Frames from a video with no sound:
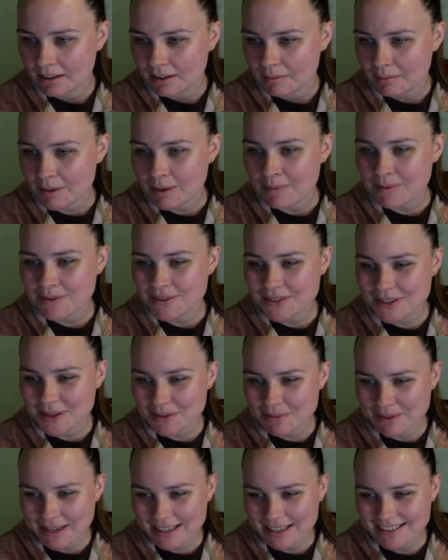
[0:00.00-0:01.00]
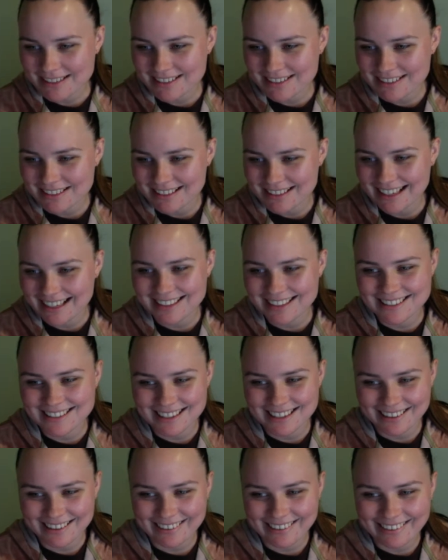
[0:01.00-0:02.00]
Bubbles are the best. Yes, they
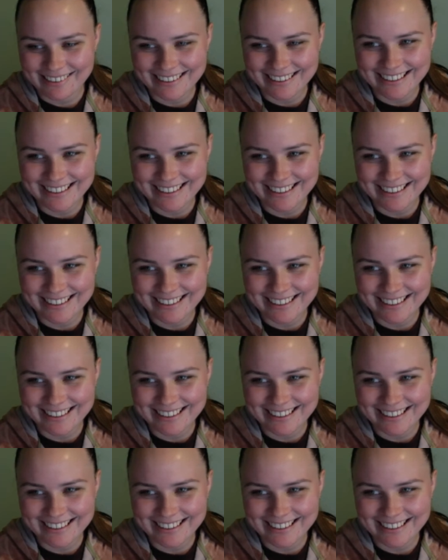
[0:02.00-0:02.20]
are.